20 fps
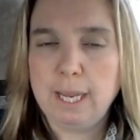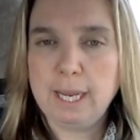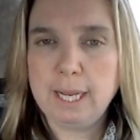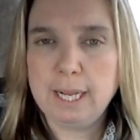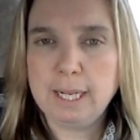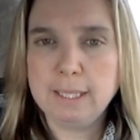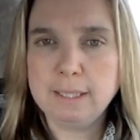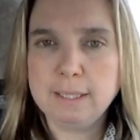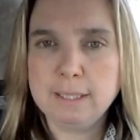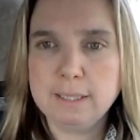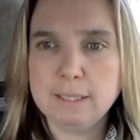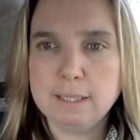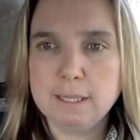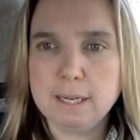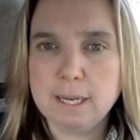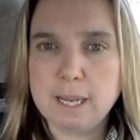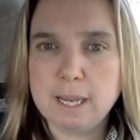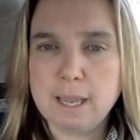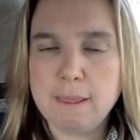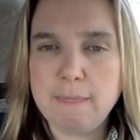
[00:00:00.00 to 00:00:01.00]
And
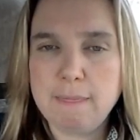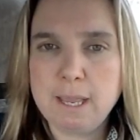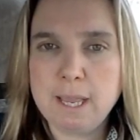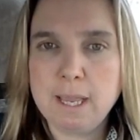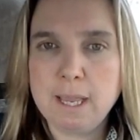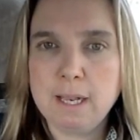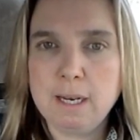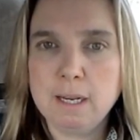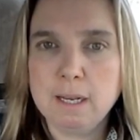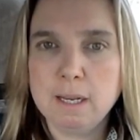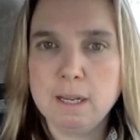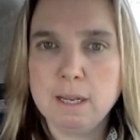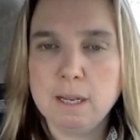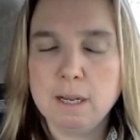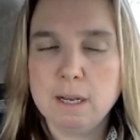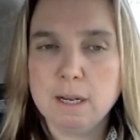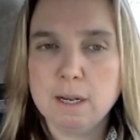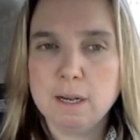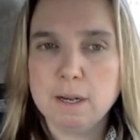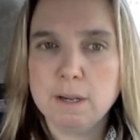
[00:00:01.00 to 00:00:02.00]
and then
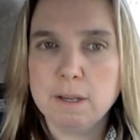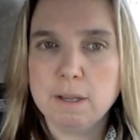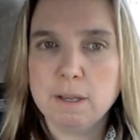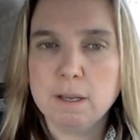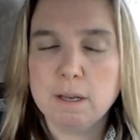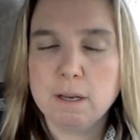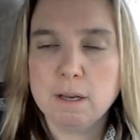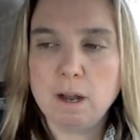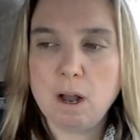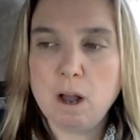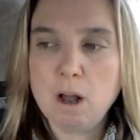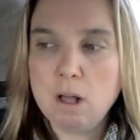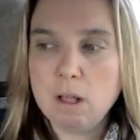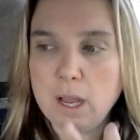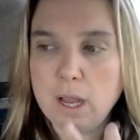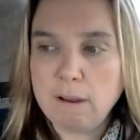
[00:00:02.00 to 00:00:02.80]
Oh,